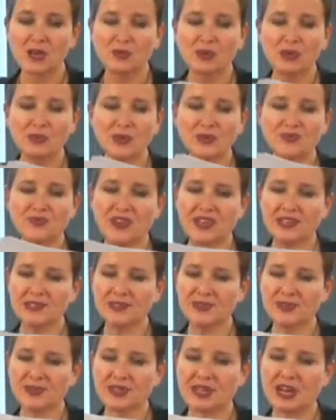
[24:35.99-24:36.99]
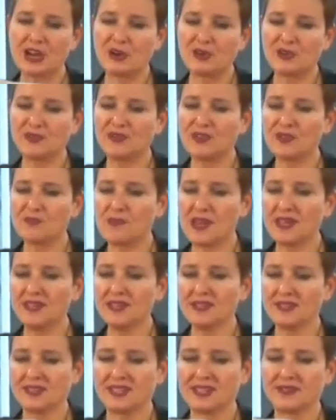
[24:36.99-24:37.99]
we would fail to account for
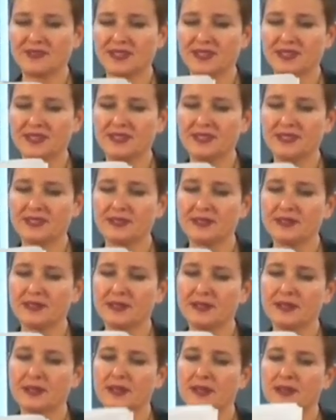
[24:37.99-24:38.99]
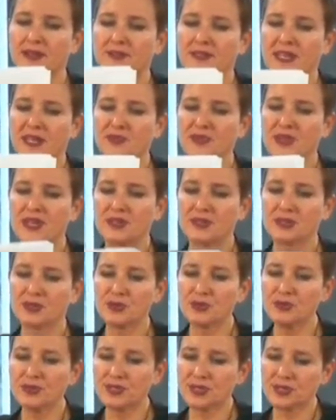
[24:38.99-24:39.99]
many activities that we are
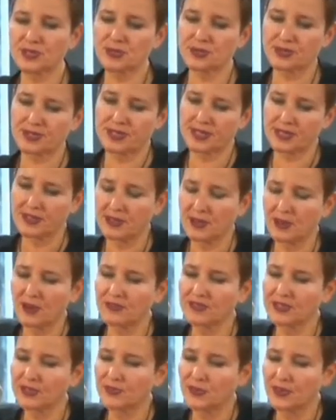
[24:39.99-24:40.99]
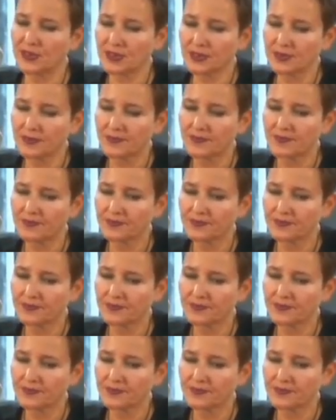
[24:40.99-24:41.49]
used to thinking of as work.